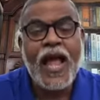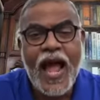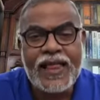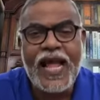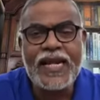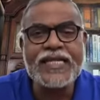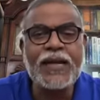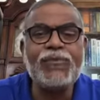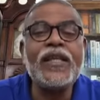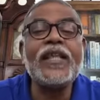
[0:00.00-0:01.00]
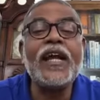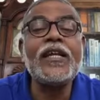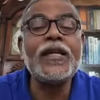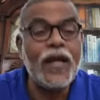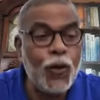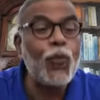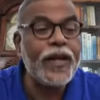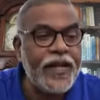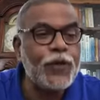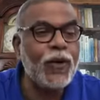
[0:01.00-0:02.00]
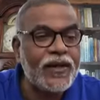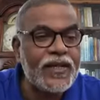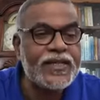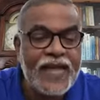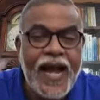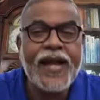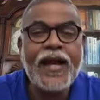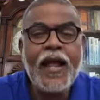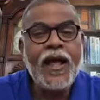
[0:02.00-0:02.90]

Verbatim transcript: and that is something that uh, we need to understand.